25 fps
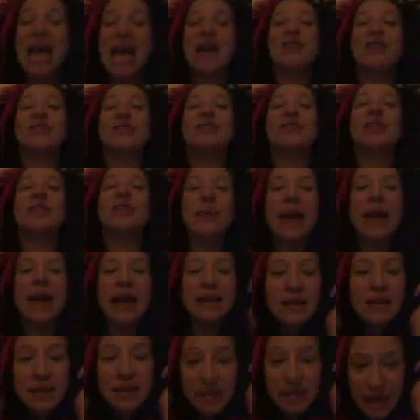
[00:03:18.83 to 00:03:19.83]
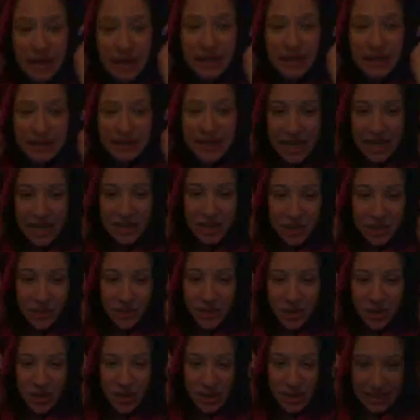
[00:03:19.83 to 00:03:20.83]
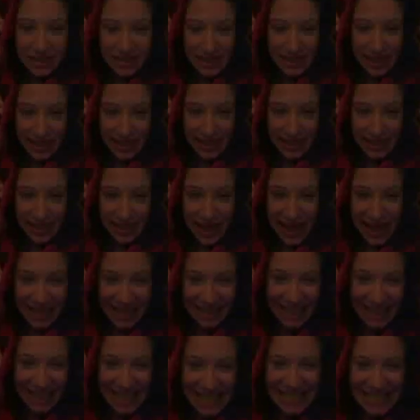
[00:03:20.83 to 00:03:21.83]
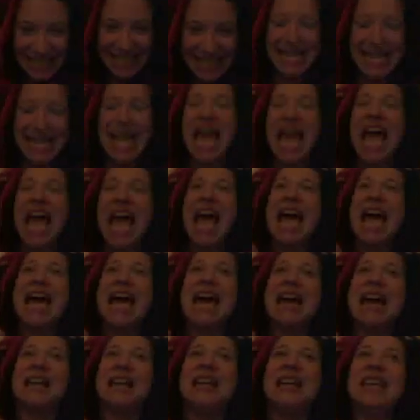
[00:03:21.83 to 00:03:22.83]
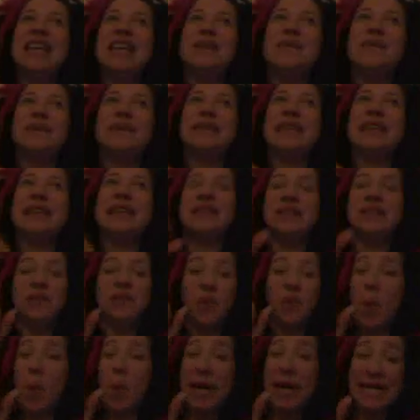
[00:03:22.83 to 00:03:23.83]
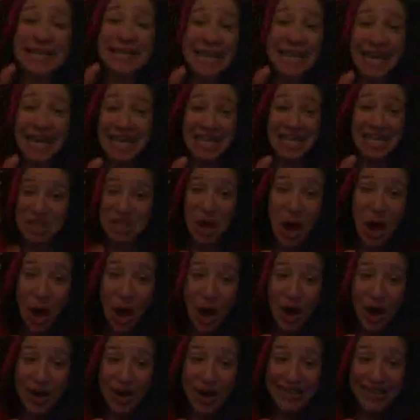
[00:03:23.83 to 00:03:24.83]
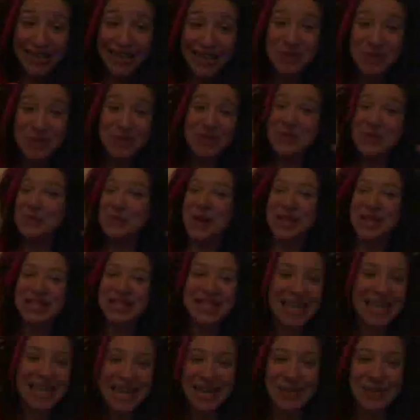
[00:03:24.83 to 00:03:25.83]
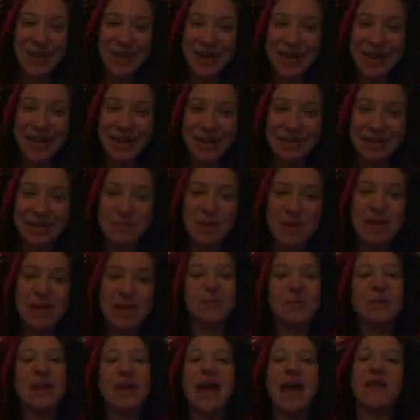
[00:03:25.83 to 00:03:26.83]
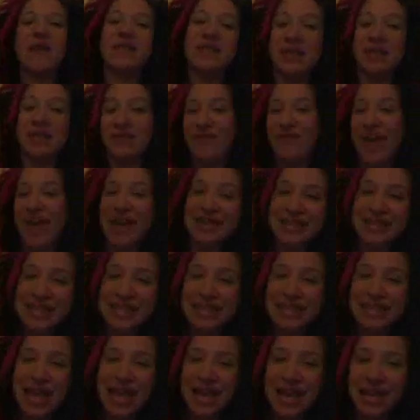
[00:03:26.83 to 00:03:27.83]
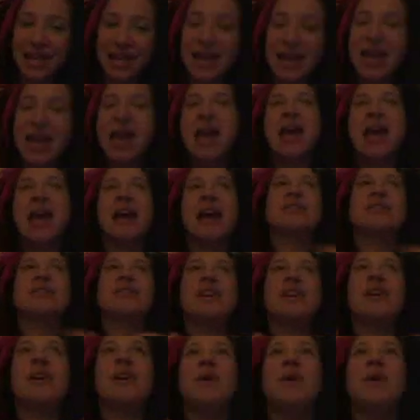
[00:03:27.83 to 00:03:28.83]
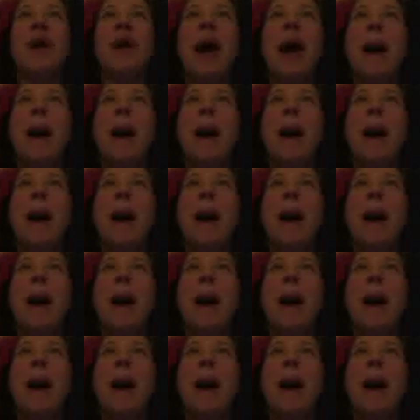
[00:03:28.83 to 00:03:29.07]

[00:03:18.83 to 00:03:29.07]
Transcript: And so we had a section where you could sit and listen, and it's 20 seconds long when you're watching it in regular speed when you have it to the fastest setting. And so